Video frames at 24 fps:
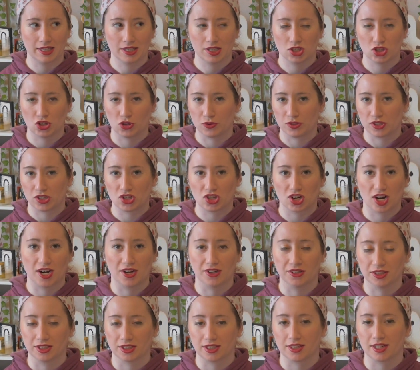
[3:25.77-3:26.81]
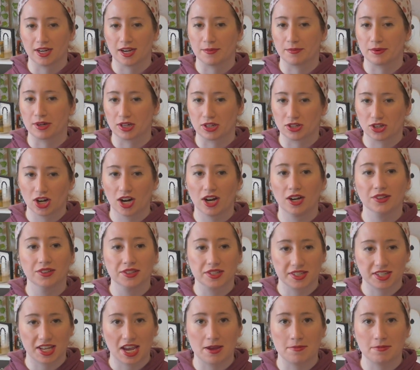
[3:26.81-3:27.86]
she was a child at the time, but a child
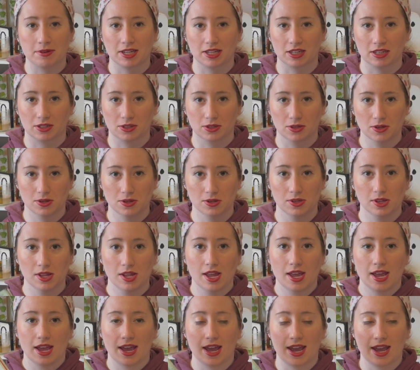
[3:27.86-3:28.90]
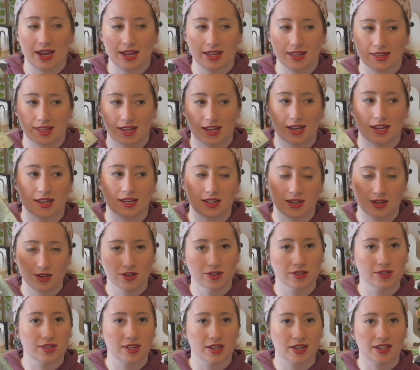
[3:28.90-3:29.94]
escaping a cult. And then
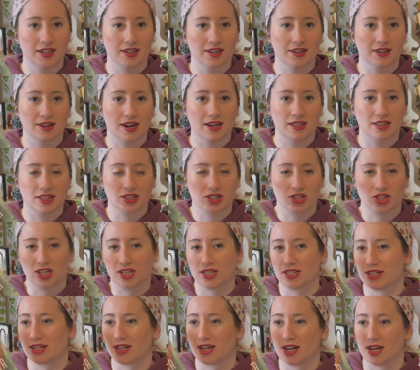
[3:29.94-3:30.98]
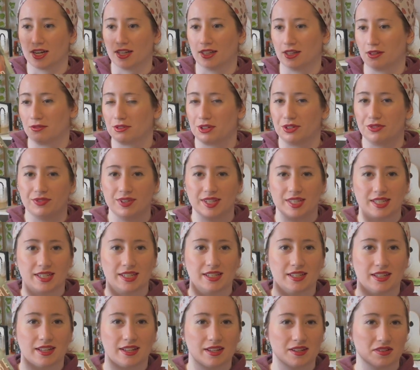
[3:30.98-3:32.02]
years later, I think she has to kind of like revisit
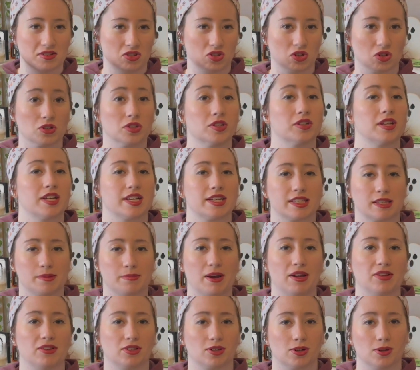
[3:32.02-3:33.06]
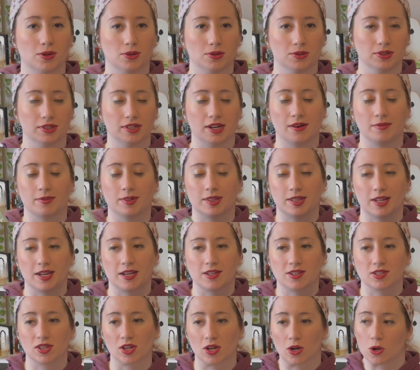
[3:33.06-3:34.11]
certain things about the cult and everything.
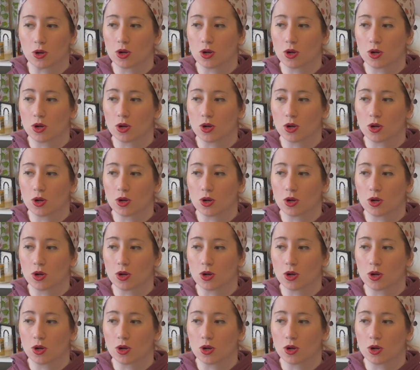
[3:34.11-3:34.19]
So